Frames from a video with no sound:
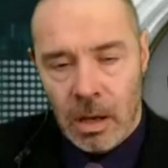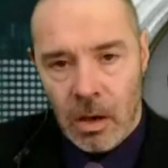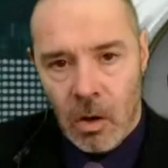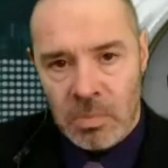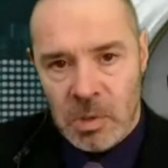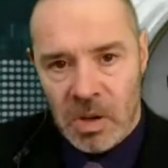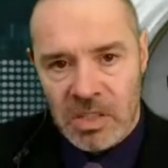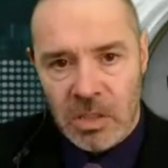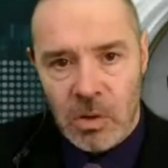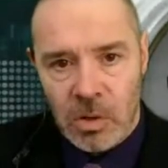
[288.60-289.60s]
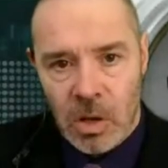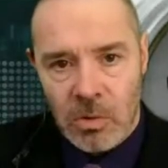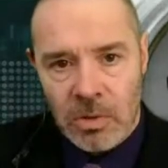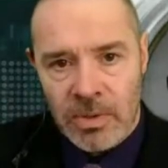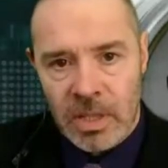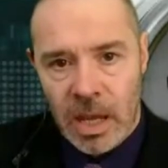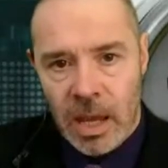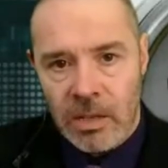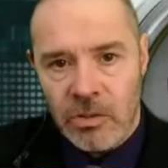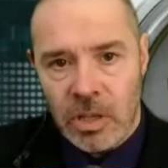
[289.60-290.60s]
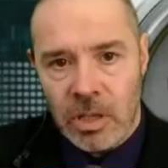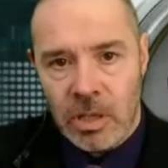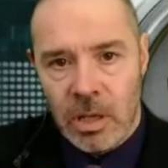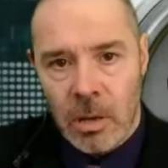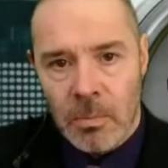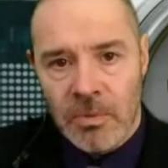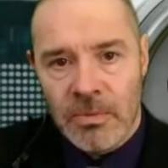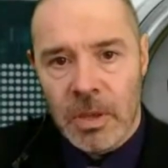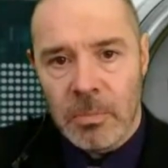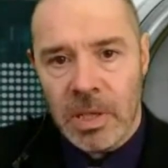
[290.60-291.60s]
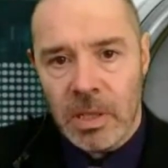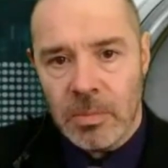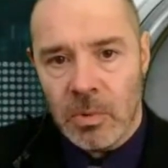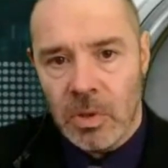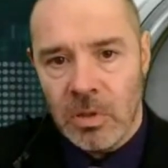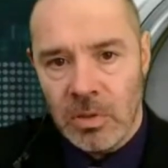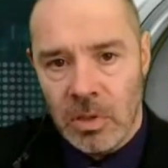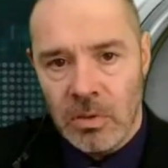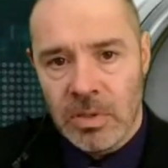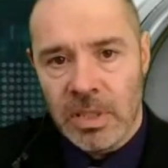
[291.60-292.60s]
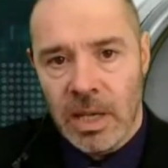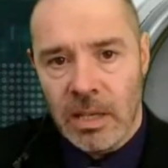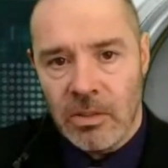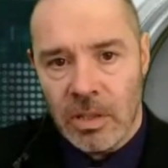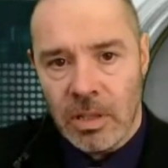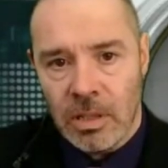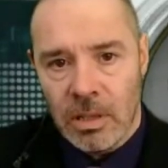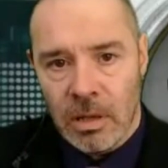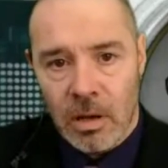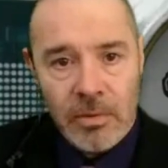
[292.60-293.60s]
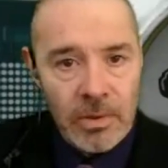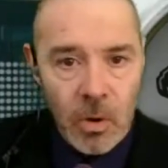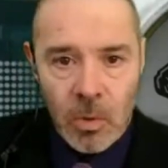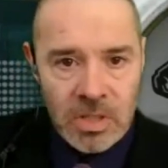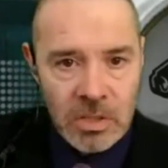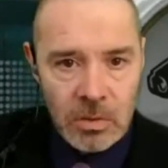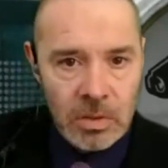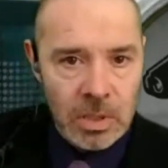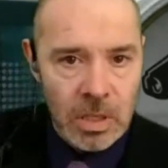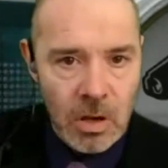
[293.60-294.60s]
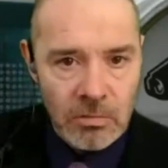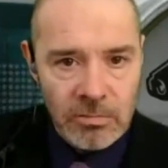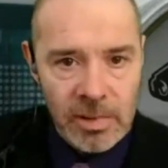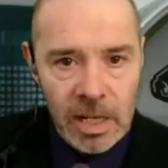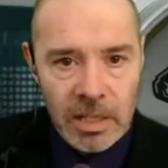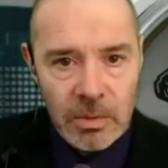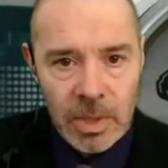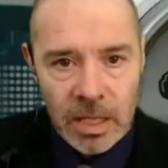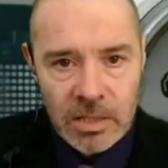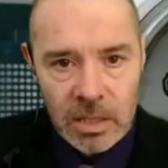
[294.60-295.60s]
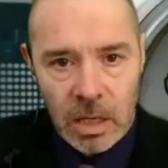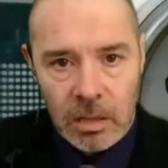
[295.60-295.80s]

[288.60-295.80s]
optimizing not only for the engine but for the people who use the engine, I've always thought that you're not really doing SEO.